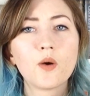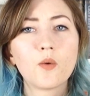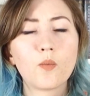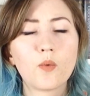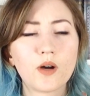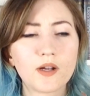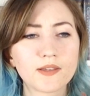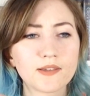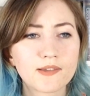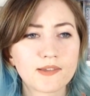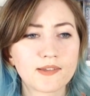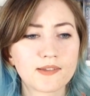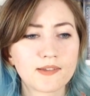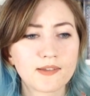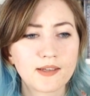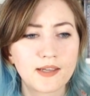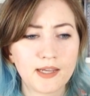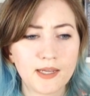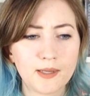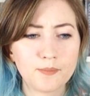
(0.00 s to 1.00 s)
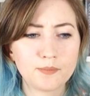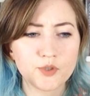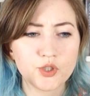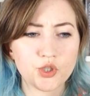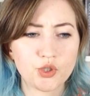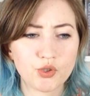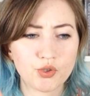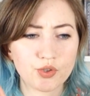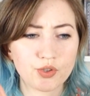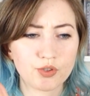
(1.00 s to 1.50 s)
wants him
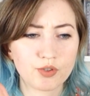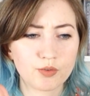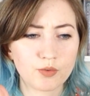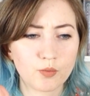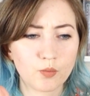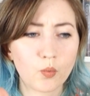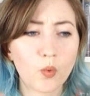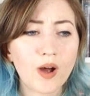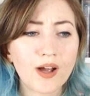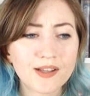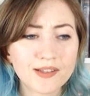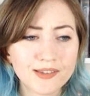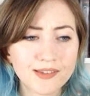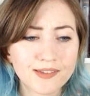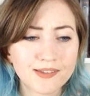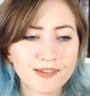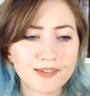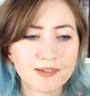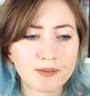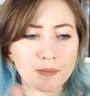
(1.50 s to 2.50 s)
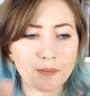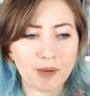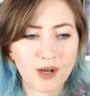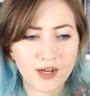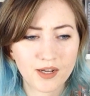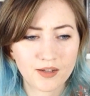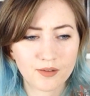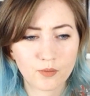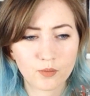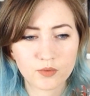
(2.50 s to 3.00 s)
to wants
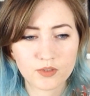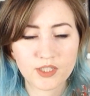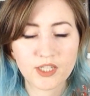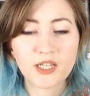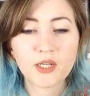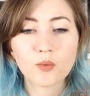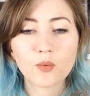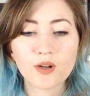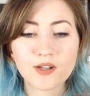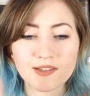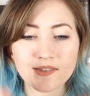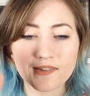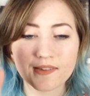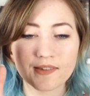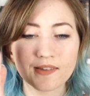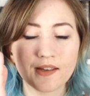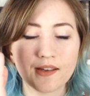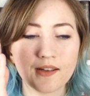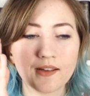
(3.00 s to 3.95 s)
Maya he wants